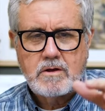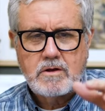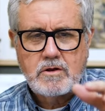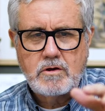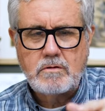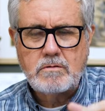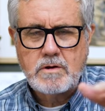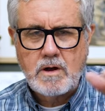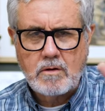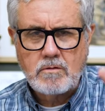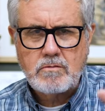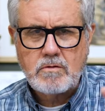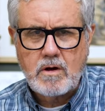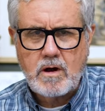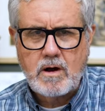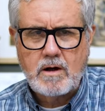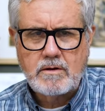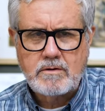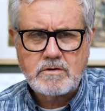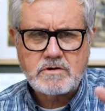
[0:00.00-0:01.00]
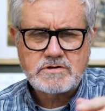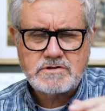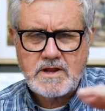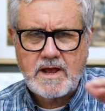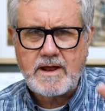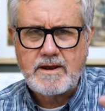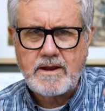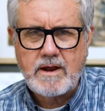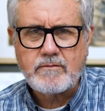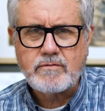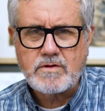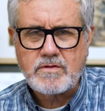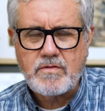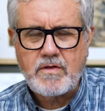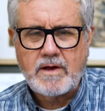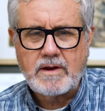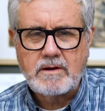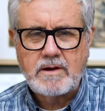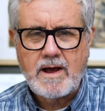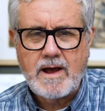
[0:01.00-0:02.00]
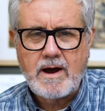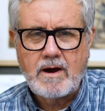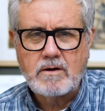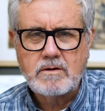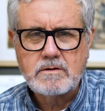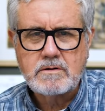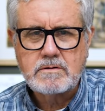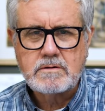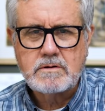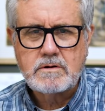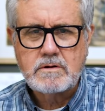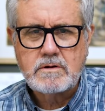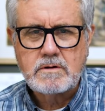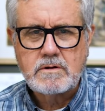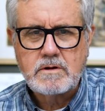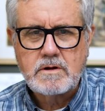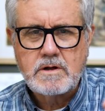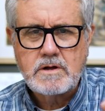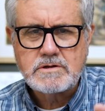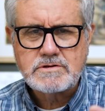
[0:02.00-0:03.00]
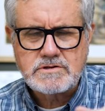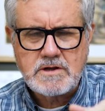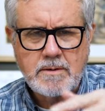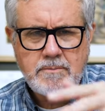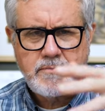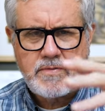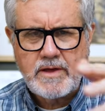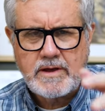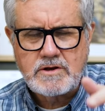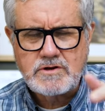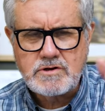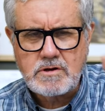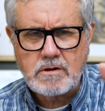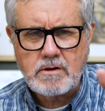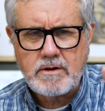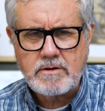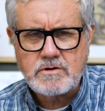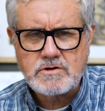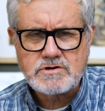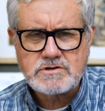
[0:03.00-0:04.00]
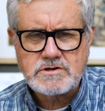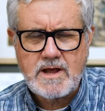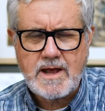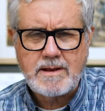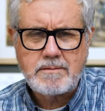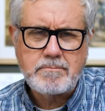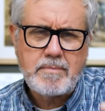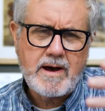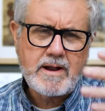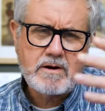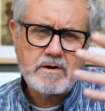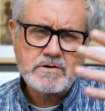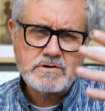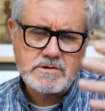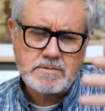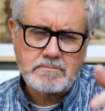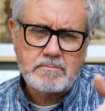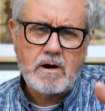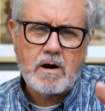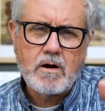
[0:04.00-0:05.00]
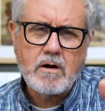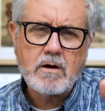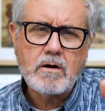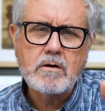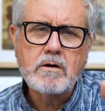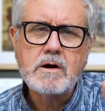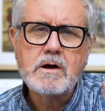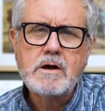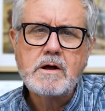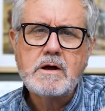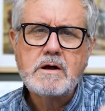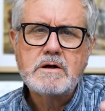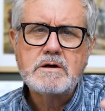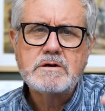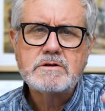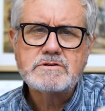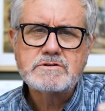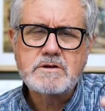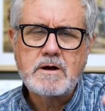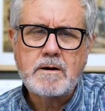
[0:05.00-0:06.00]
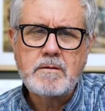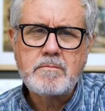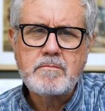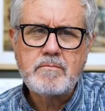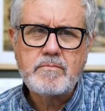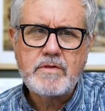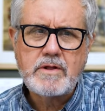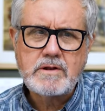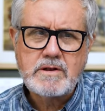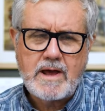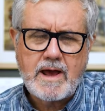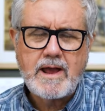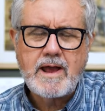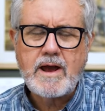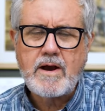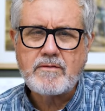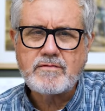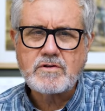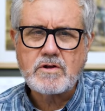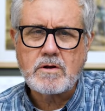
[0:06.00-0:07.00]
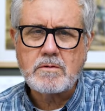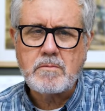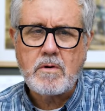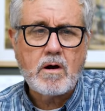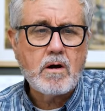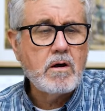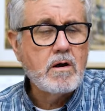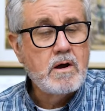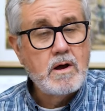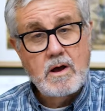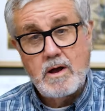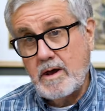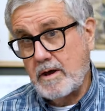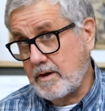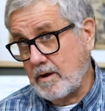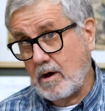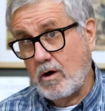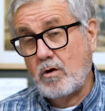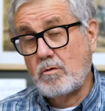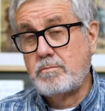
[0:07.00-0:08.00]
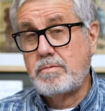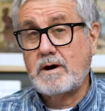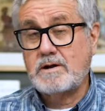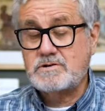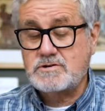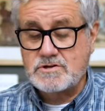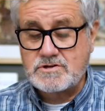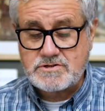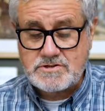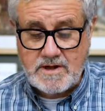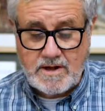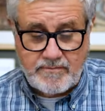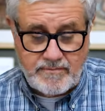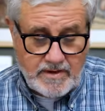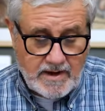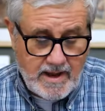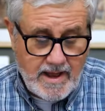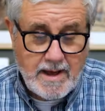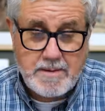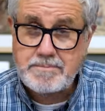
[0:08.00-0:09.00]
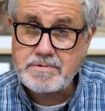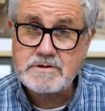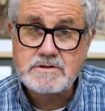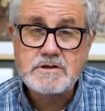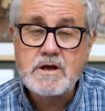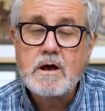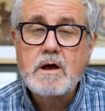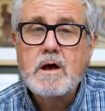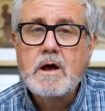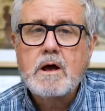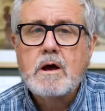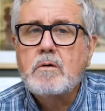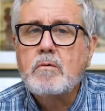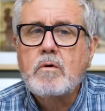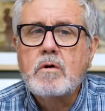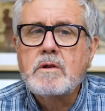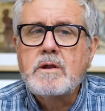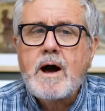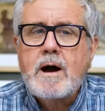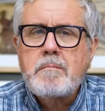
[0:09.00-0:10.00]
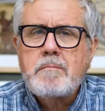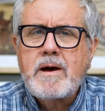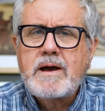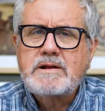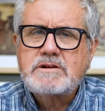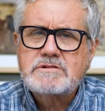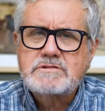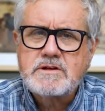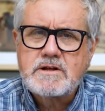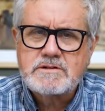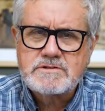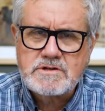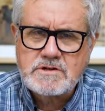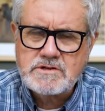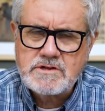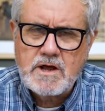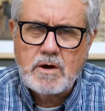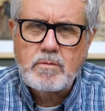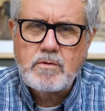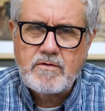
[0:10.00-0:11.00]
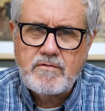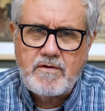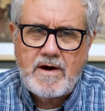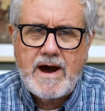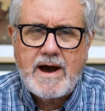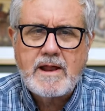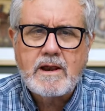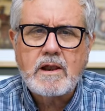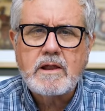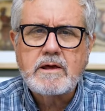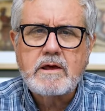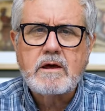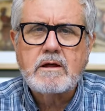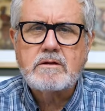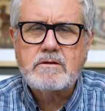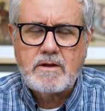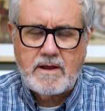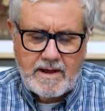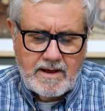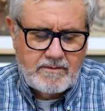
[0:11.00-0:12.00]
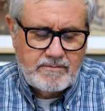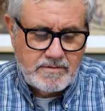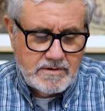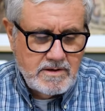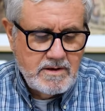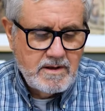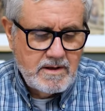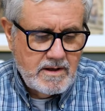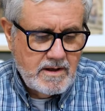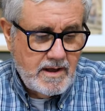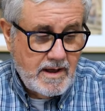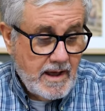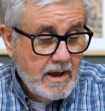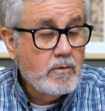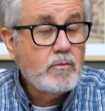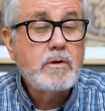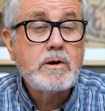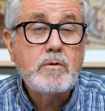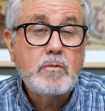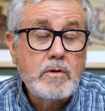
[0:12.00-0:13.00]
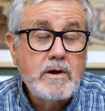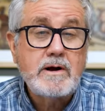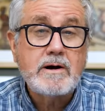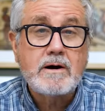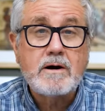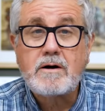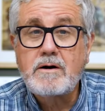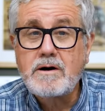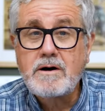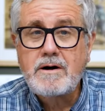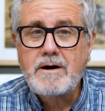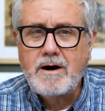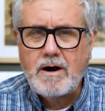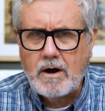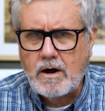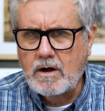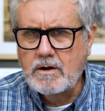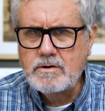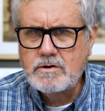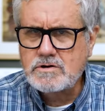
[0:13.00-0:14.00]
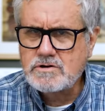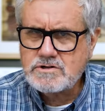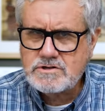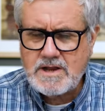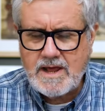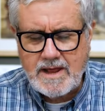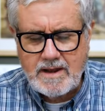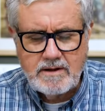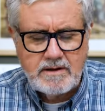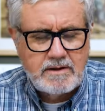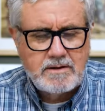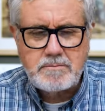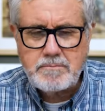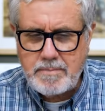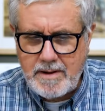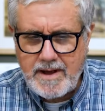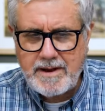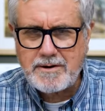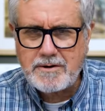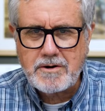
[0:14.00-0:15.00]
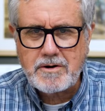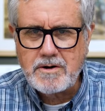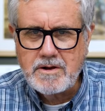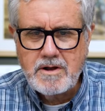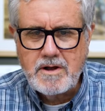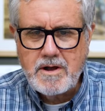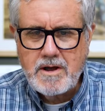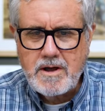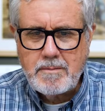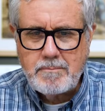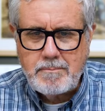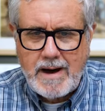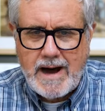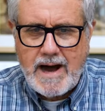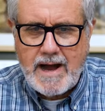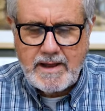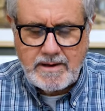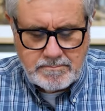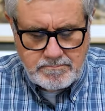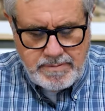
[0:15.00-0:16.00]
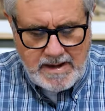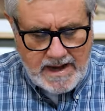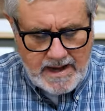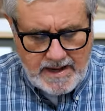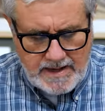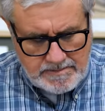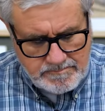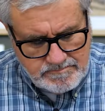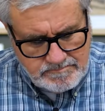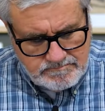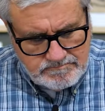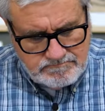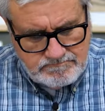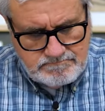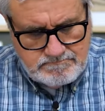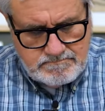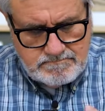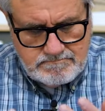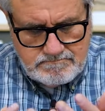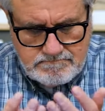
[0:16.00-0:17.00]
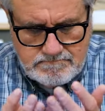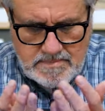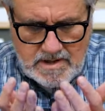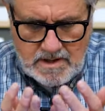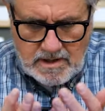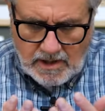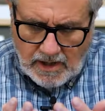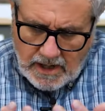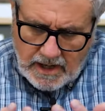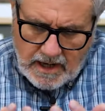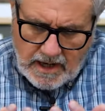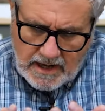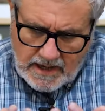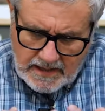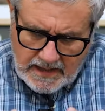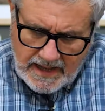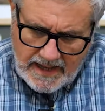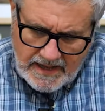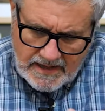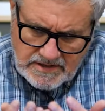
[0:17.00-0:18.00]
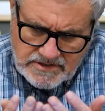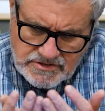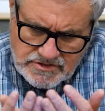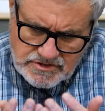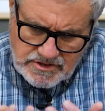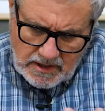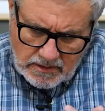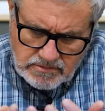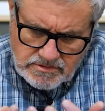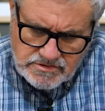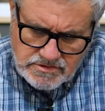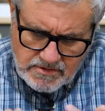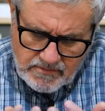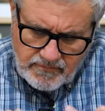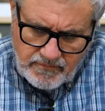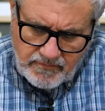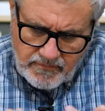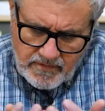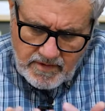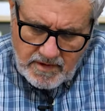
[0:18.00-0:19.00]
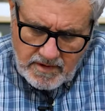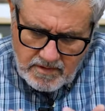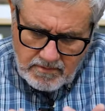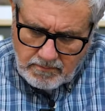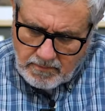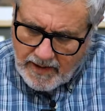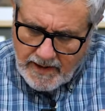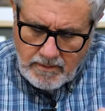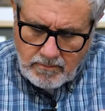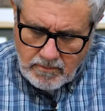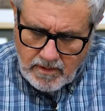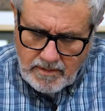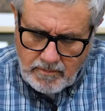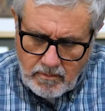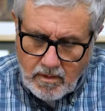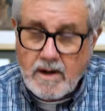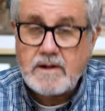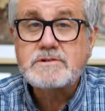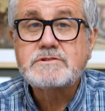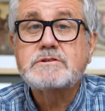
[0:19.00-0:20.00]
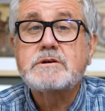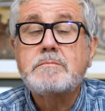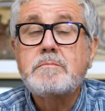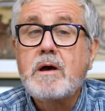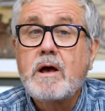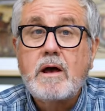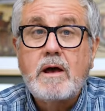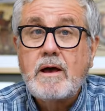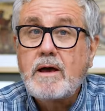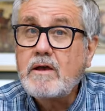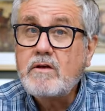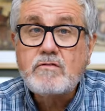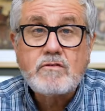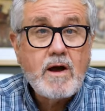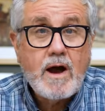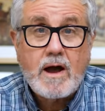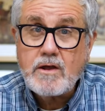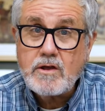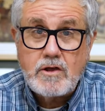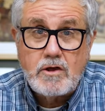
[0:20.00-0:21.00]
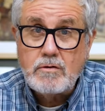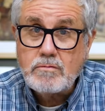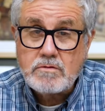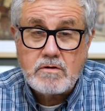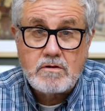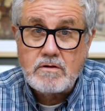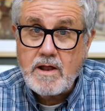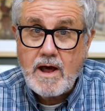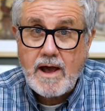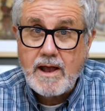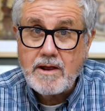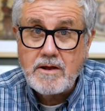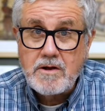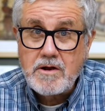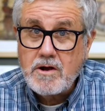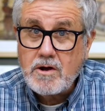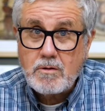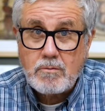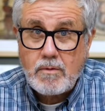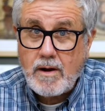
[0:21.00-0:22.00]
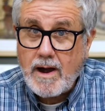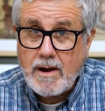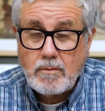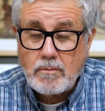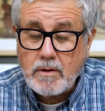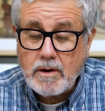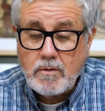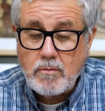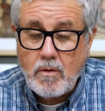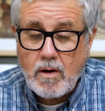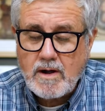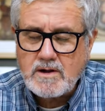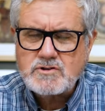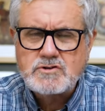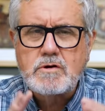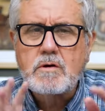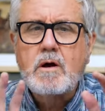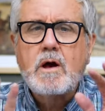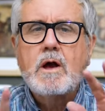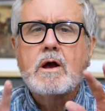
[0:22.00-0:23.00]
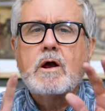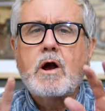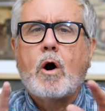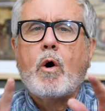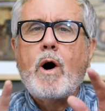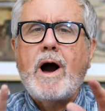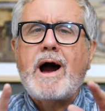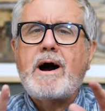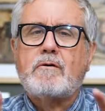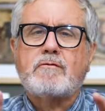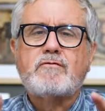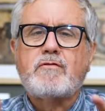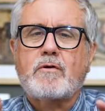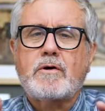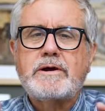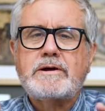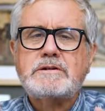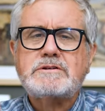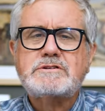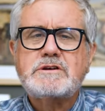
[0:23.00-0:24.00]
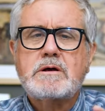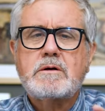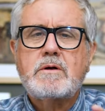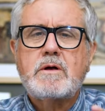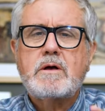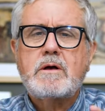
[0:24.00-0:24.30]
You don't understand everything now. Some things you'll understand better tomorrow, some the day after tomorrow, and a whole bunch of stuff that happens will not make sense until we finally get to heaven. And we will understand it better by and by. God has Joseph right where he wants him. He's got you today right where he wants you. Go out, friends.